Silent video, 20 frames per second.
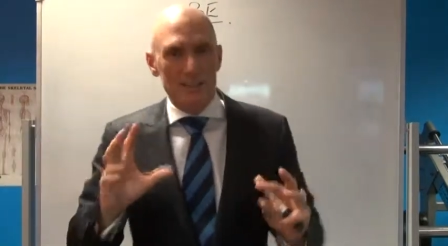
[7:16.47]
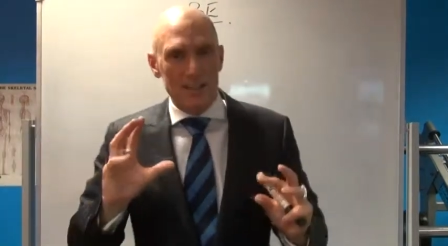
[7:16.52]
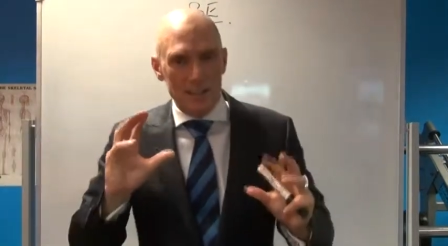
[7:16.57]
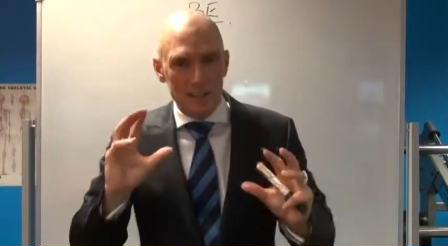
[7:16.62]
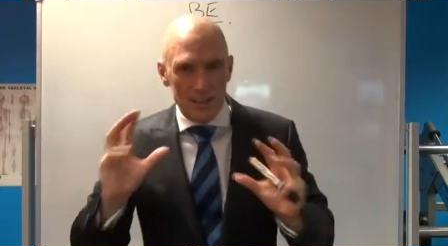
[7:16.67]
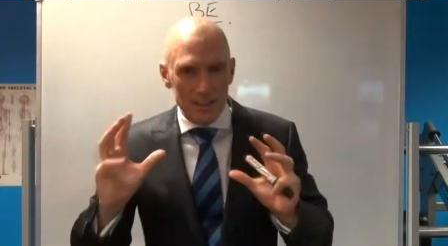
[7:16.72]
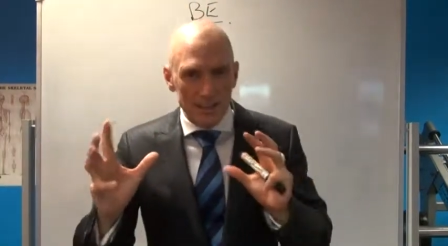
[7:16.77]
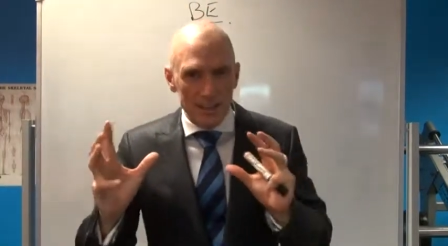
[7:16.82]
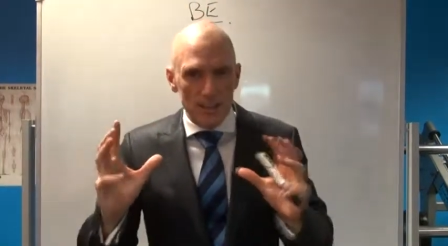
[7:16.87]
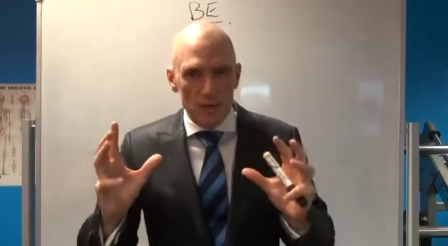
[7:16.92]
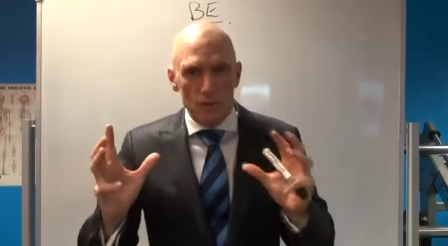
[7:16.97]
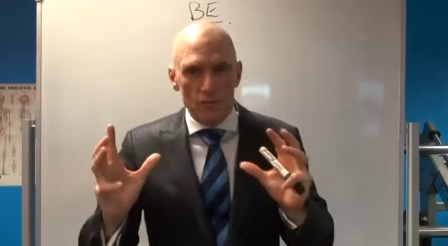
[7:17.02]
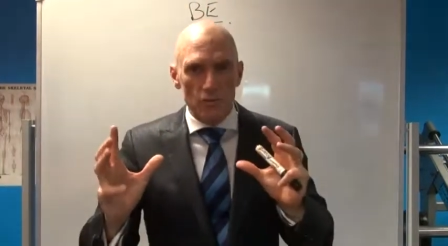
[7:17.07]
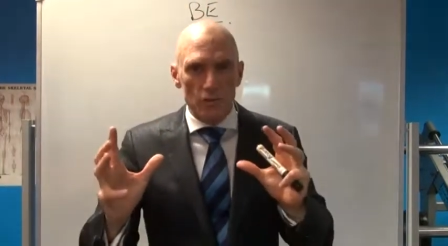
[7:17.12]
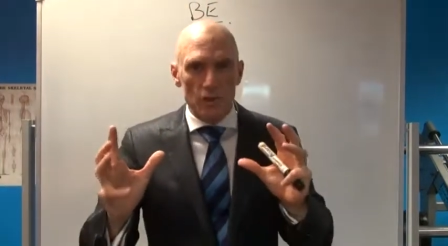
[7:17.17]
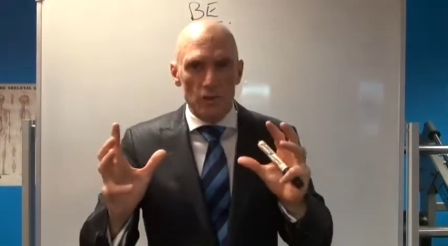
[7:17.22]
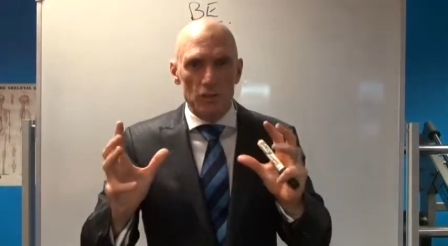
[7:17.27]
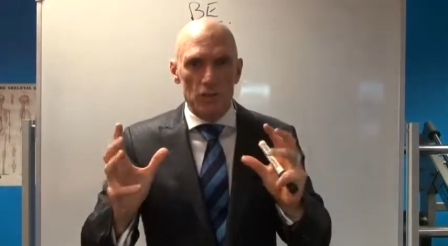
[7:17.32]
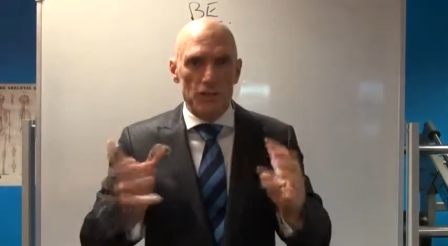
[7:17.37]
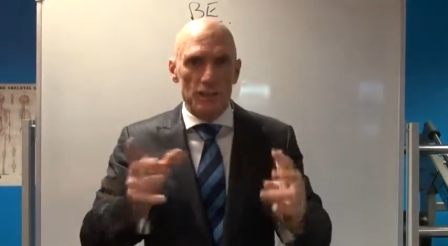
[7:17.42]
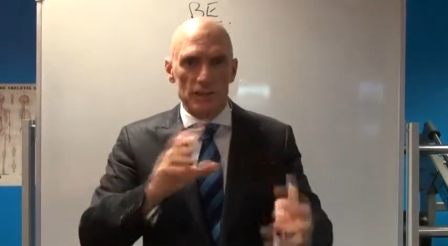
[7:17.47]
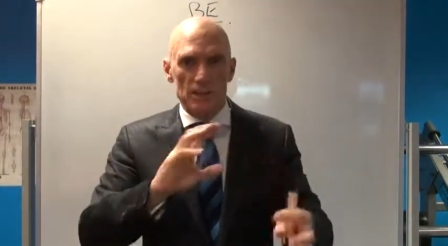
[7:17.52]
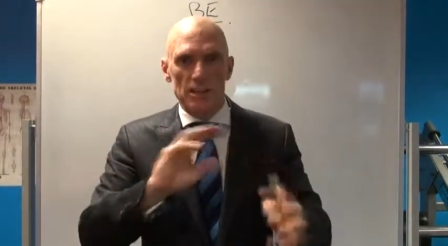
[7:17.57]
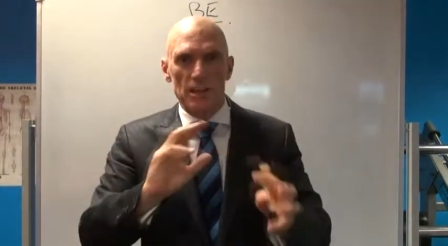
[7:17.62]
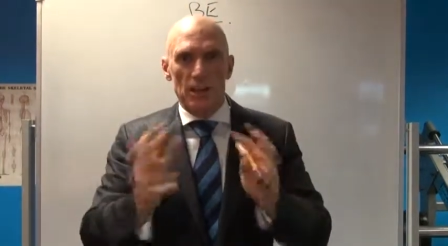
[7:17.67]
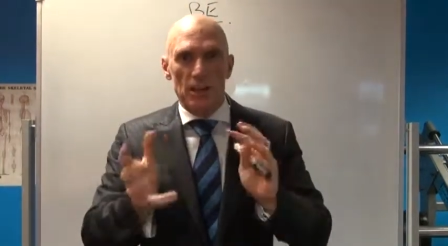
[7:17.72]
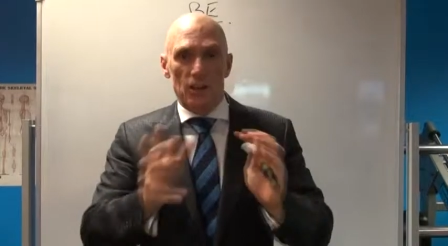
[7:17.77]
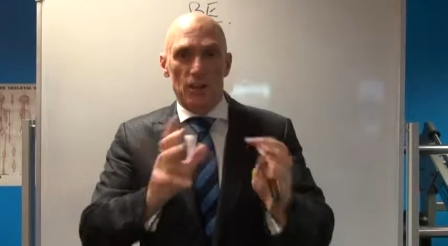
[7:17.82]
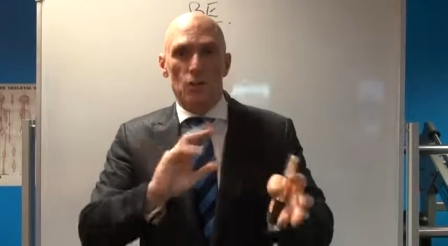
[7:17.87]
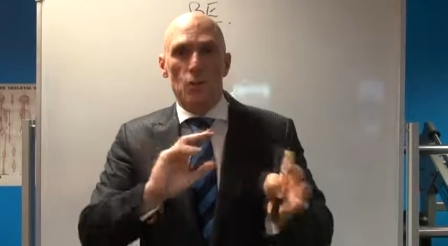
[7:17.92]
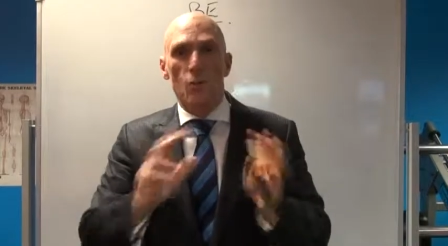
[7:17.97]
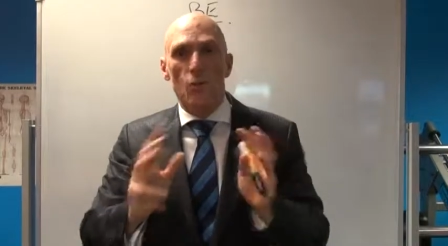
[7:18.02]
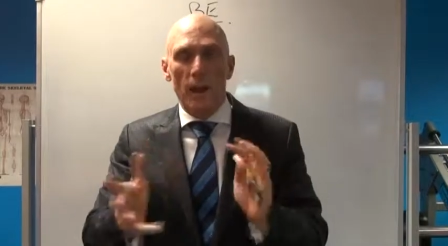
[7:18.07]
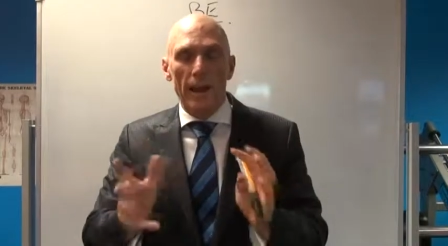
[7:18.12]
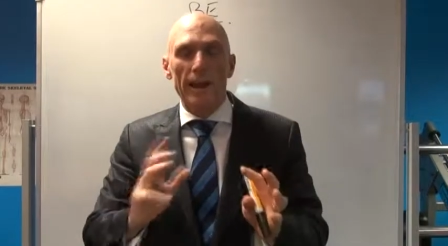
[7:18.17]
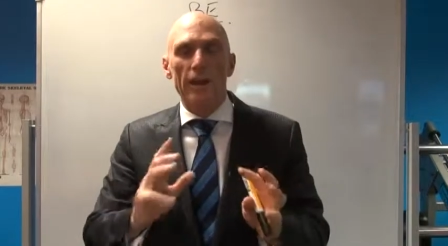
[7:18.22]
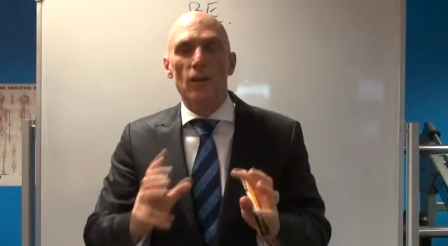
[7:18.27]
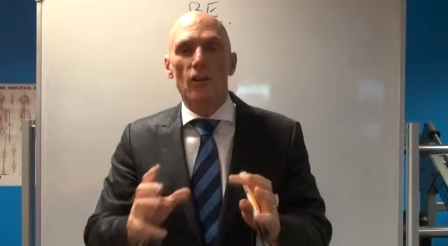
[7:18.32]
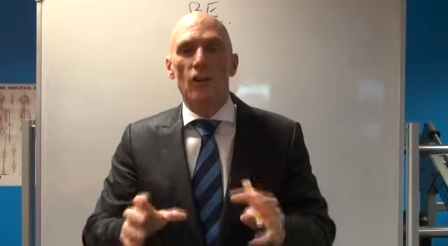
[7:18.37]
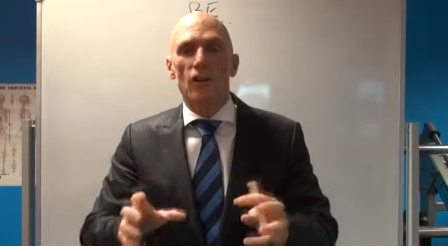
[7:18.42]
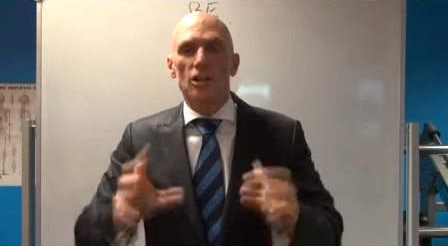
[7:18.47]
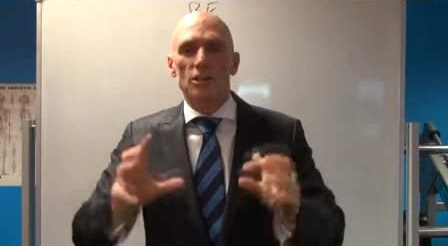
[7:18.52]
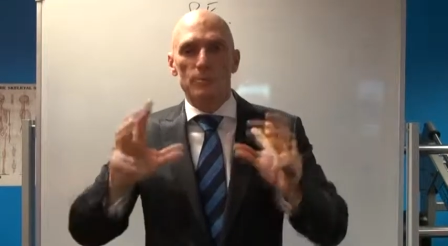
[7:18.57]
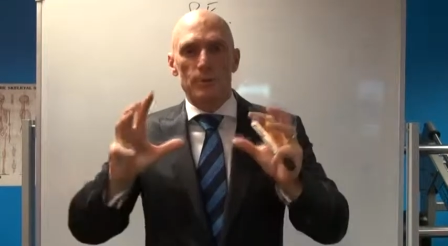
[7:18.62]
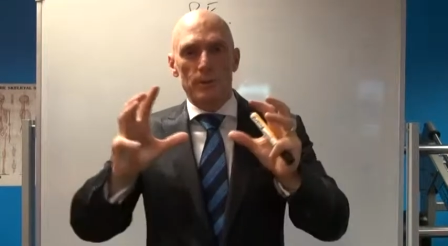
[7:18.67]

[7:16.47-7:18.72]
So think of not just the weight loss,